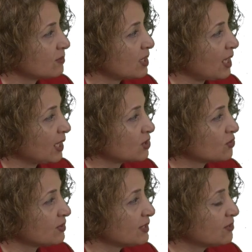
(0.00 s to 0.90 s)
they
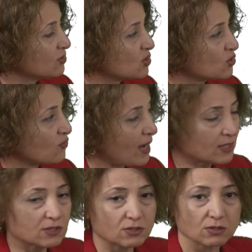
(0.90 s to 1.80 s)
actually
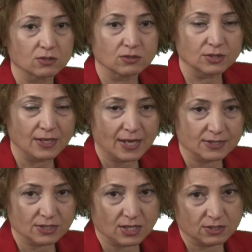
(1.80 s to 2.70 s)
destruct the
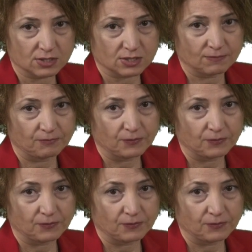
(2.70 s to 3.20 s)
gas cells.